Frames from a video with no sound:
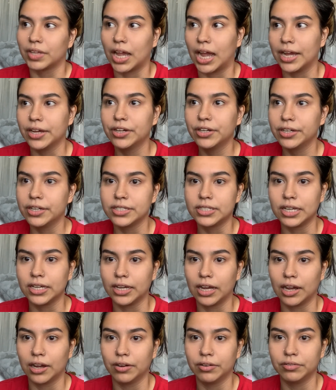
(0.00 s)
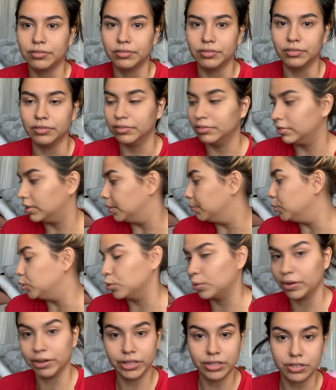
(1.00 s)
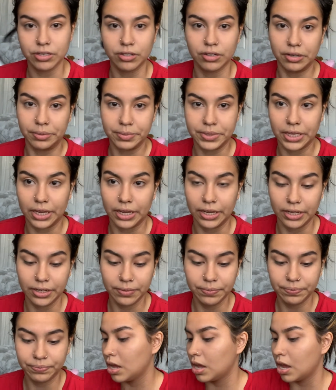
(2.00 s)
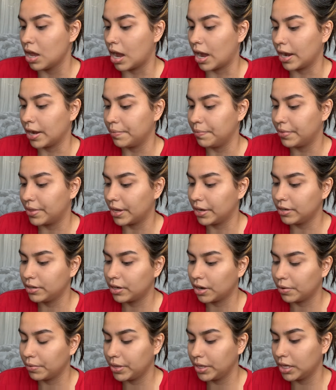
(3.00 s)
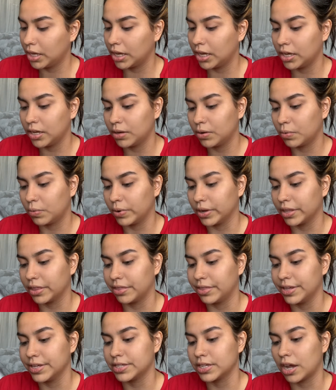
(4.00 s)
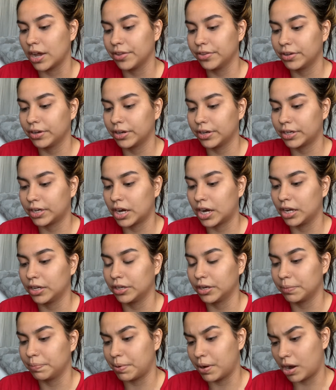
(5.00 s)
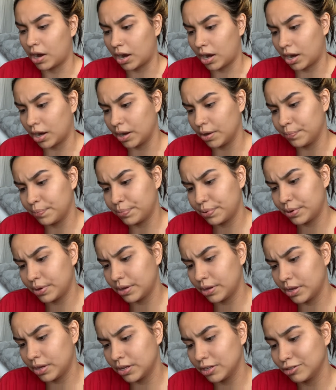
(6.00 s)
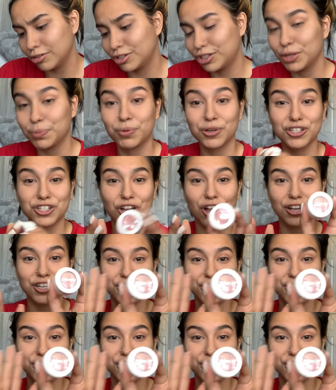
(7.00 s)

I couldn't take out them joints, you know what I'm saying? I am then going in with this other ColourPop Super Shock